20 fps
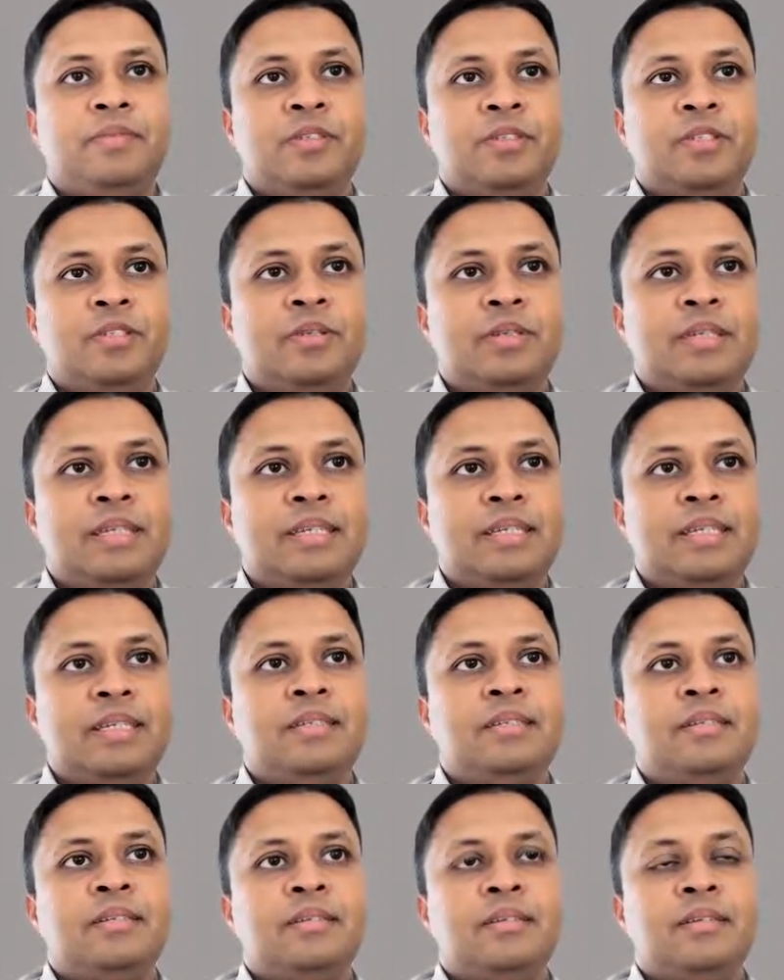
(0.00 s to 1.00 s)
So this
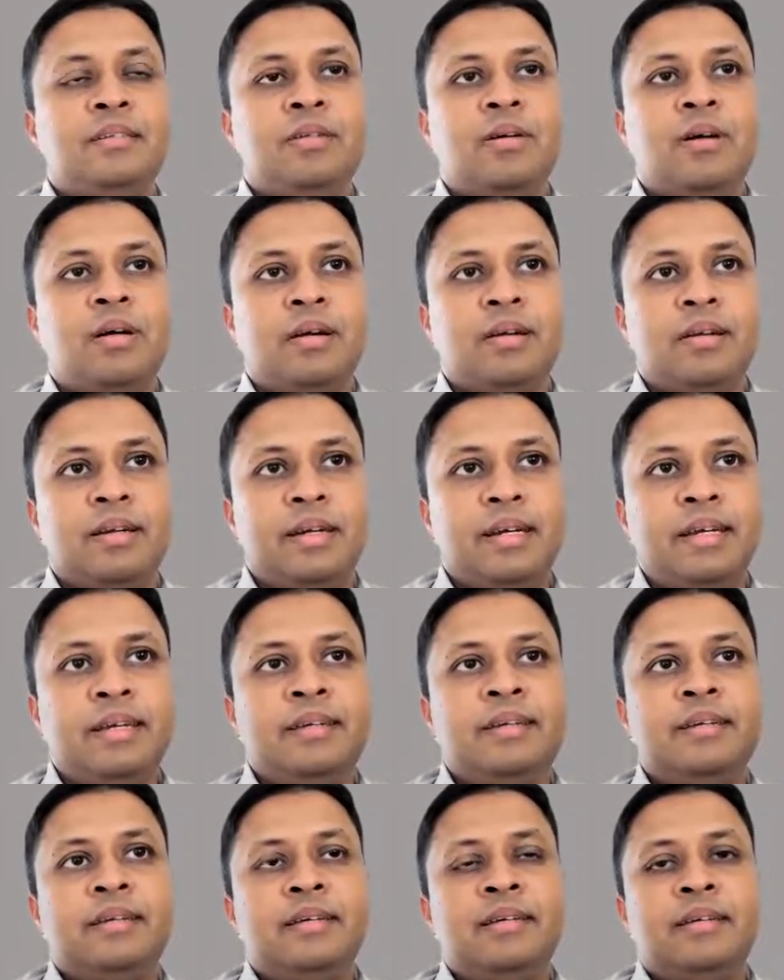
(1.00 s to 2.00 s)
is corollary